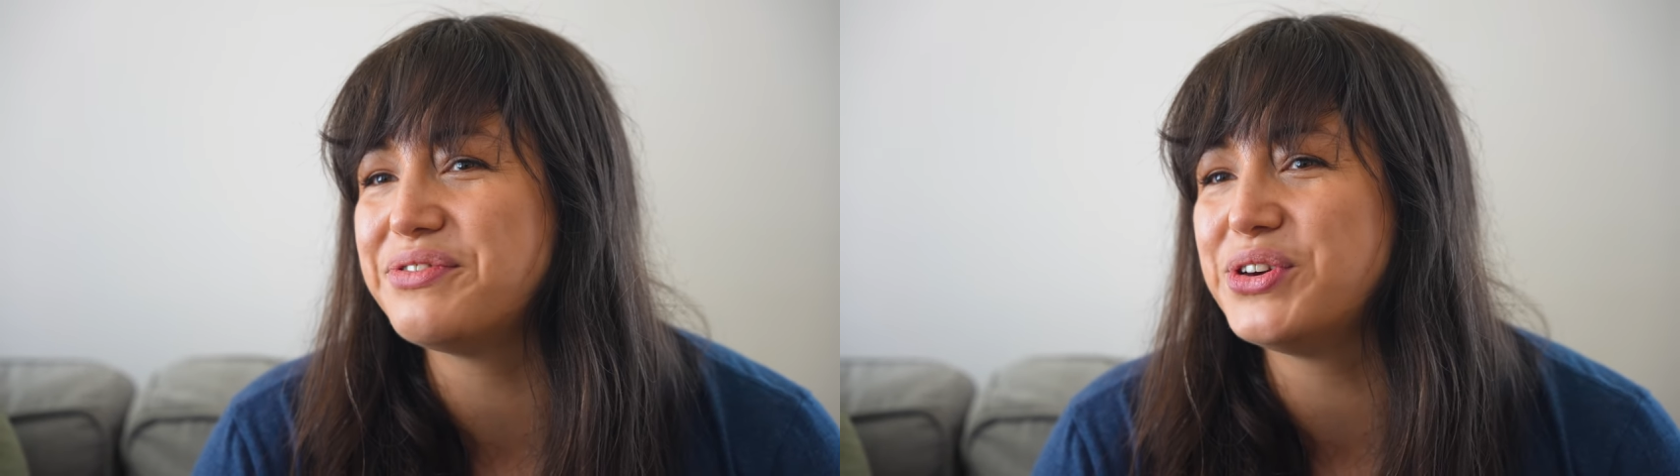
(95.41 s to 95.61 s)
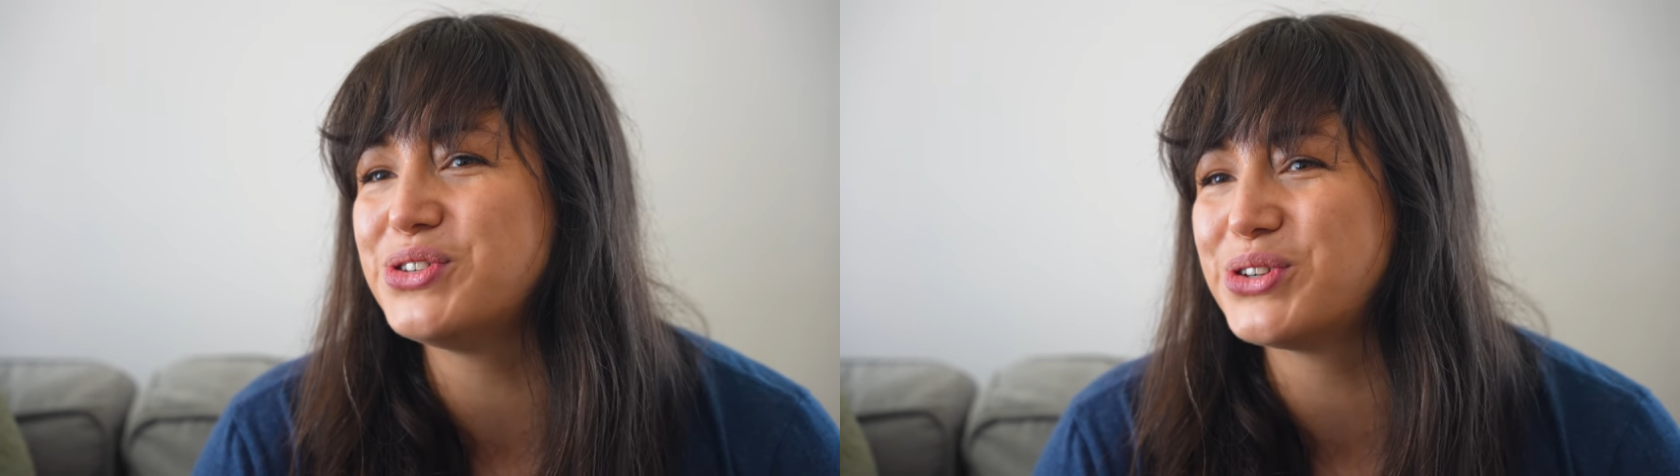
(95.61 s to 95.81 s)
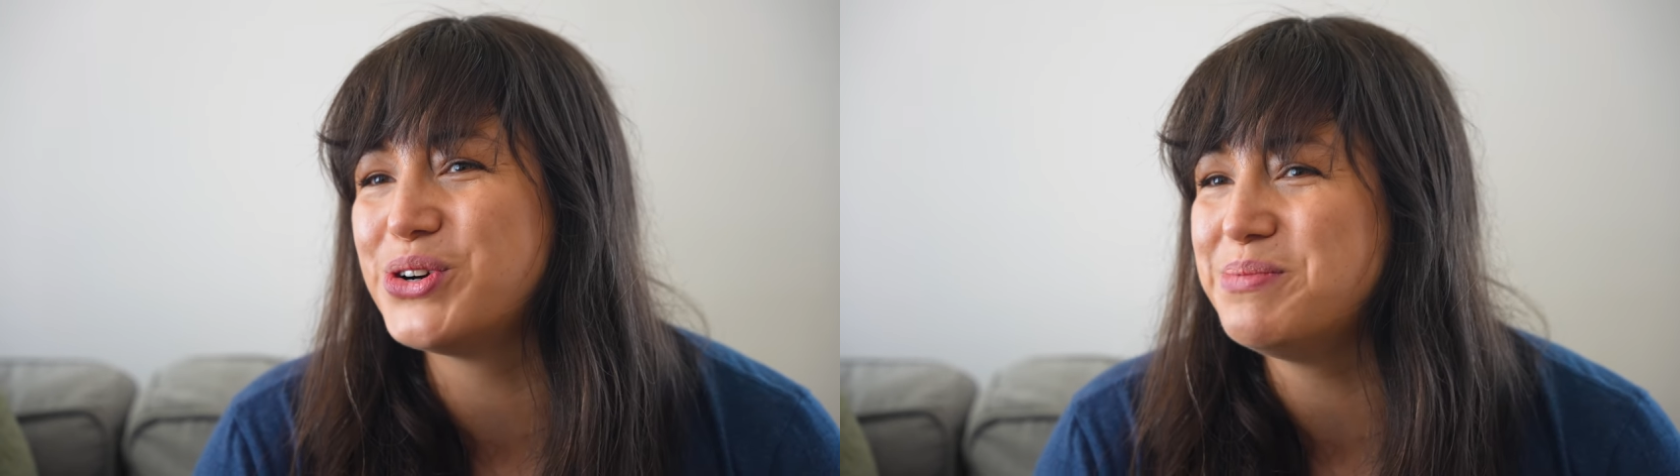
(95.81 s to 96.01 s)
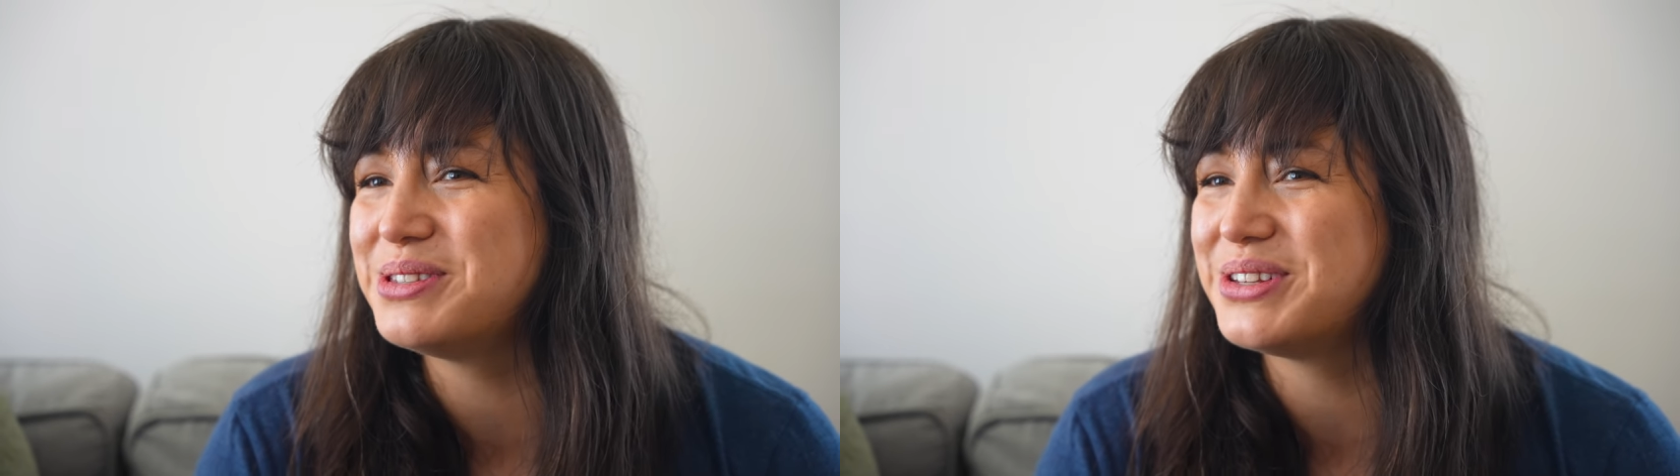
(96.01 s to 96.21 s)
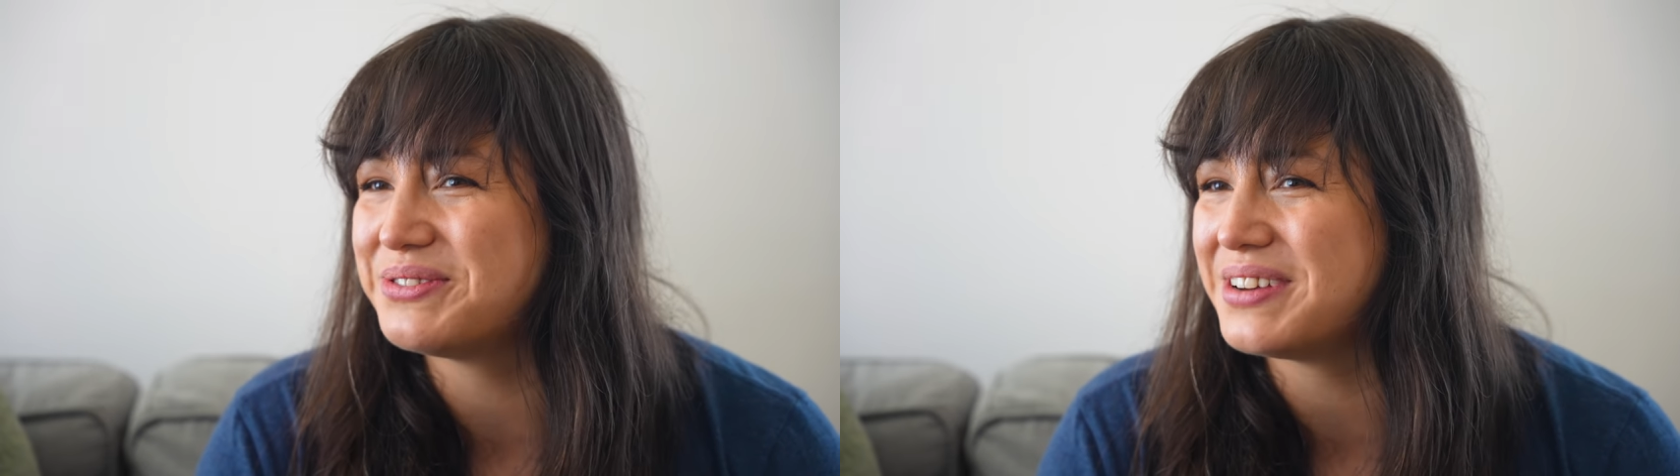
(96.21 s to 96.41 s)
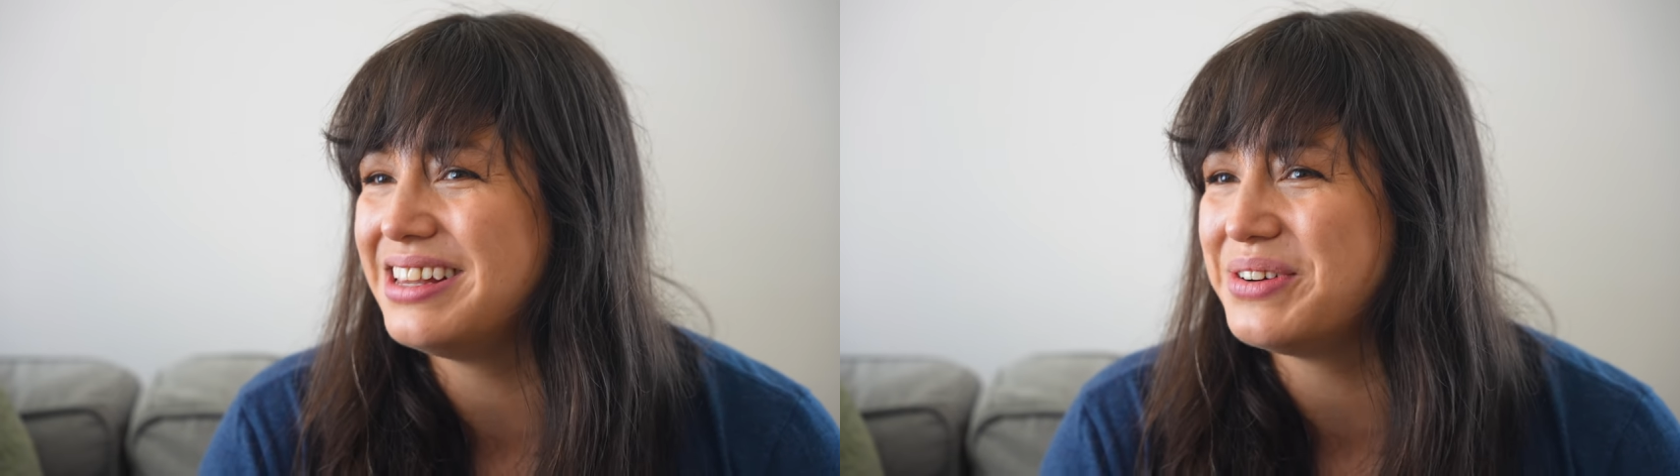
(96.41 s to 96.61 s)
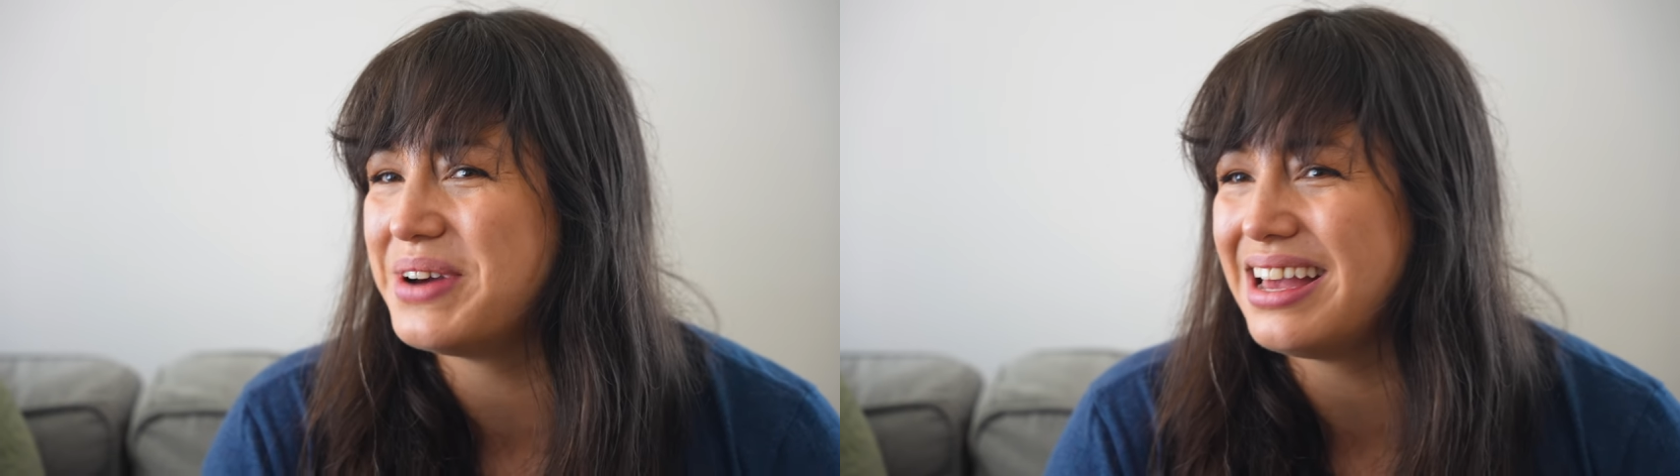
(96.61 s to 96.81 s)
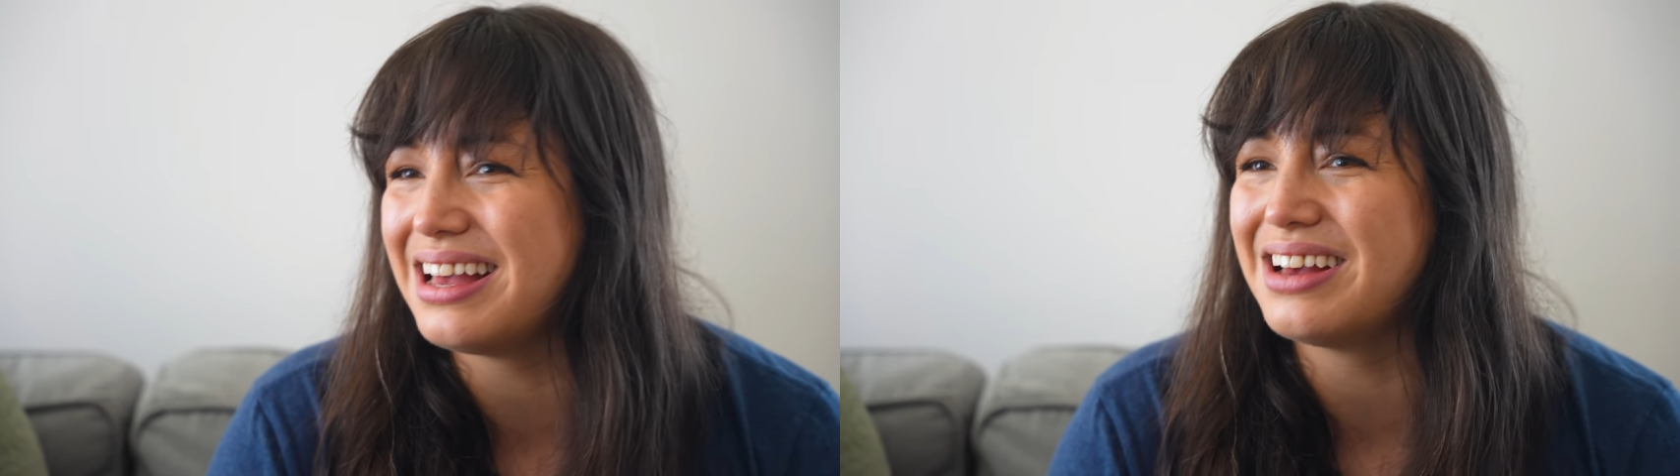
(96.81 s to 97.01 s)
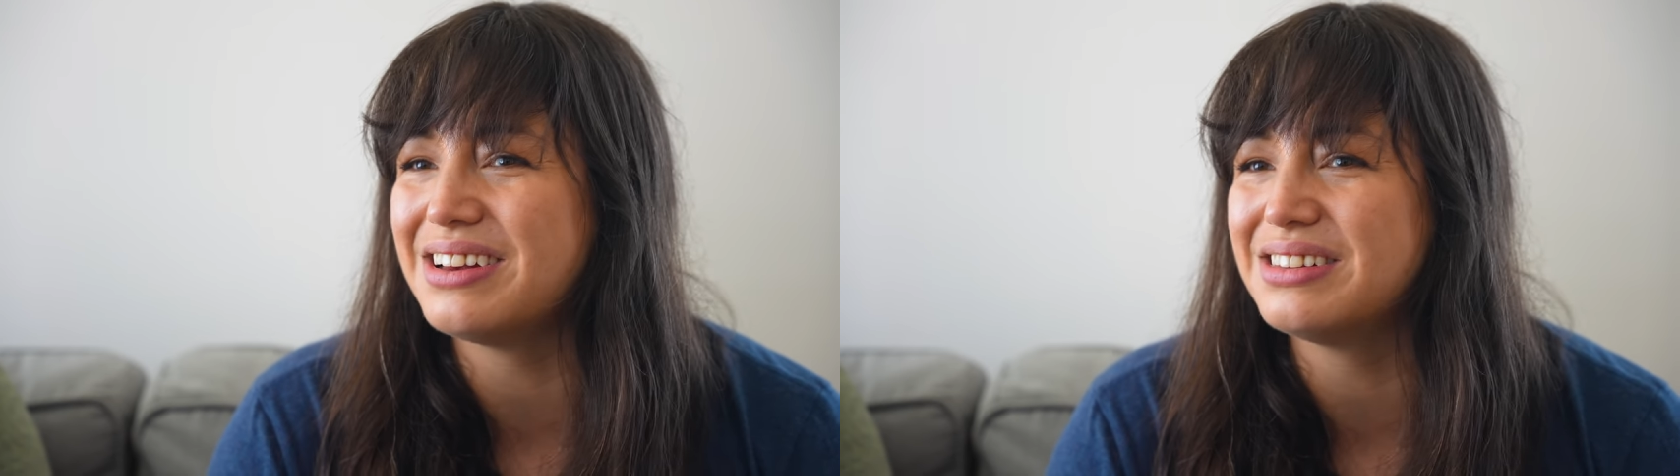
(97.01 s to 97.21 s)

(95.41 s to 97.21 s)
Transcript: few scoops to find a way